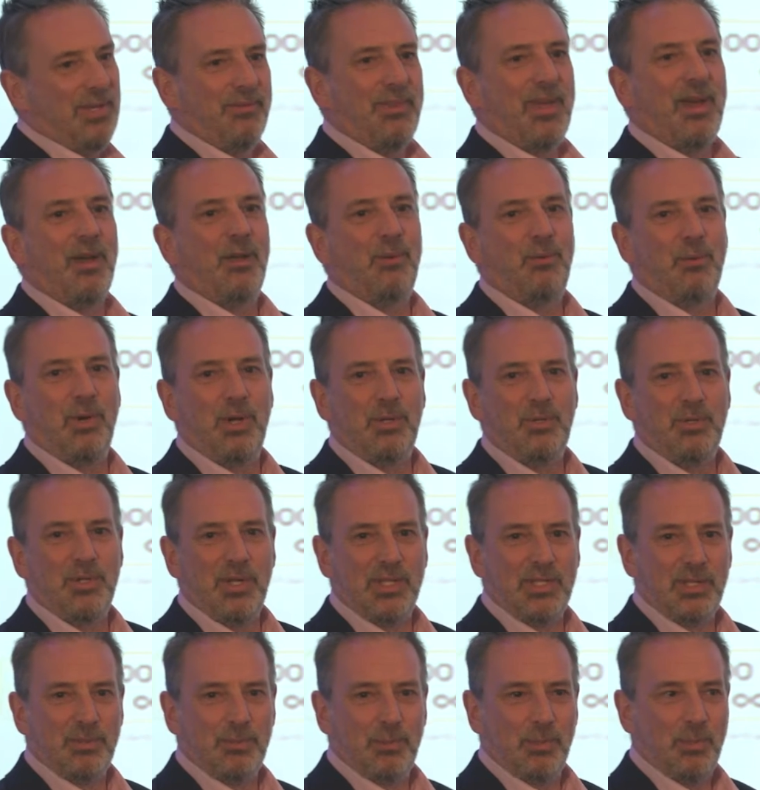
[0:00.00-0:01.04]
of that on road
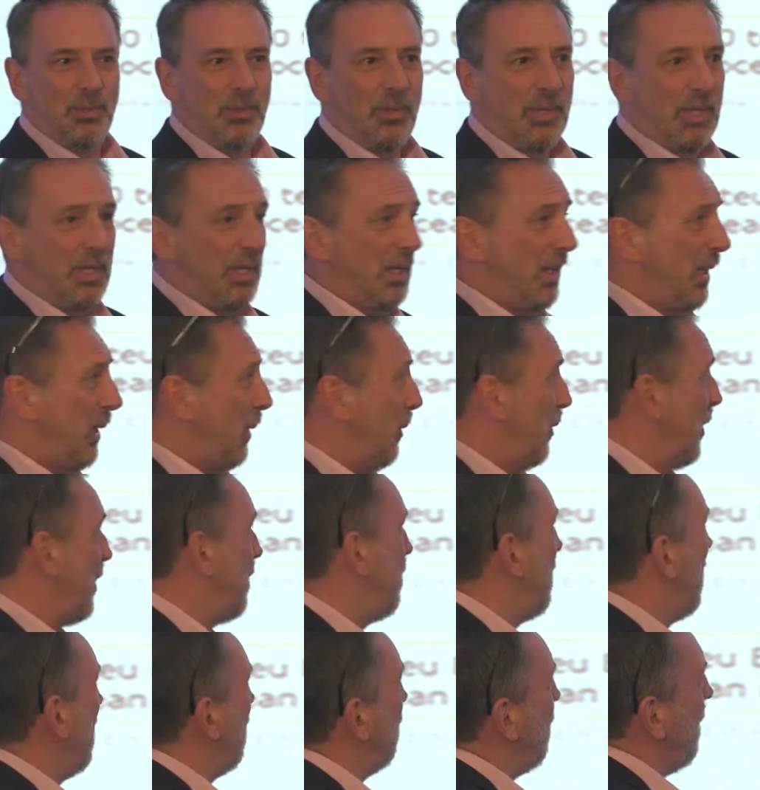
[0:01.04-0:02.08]
transport, which
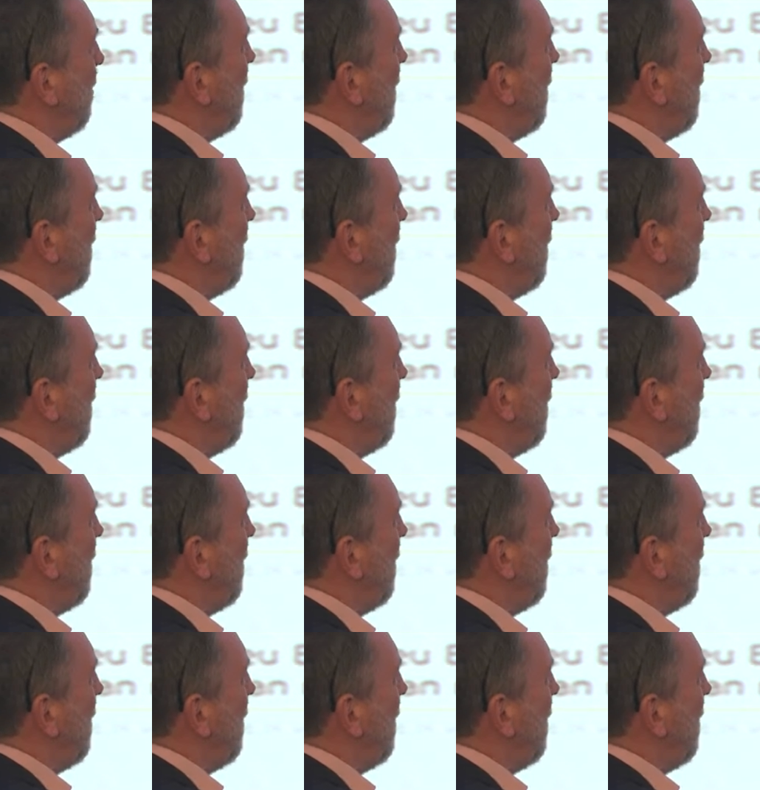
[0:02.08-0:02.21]
means we